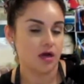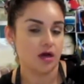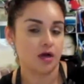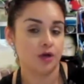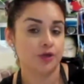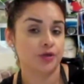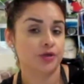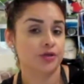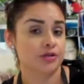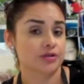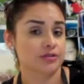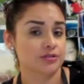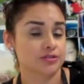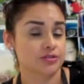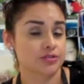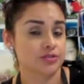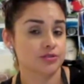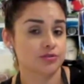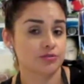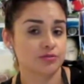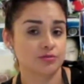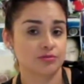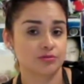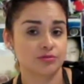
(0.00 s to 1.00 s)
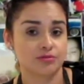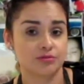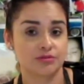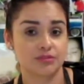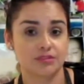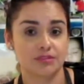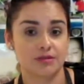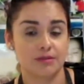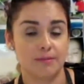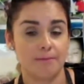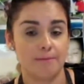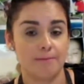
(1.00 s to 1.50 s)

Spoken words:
You can also use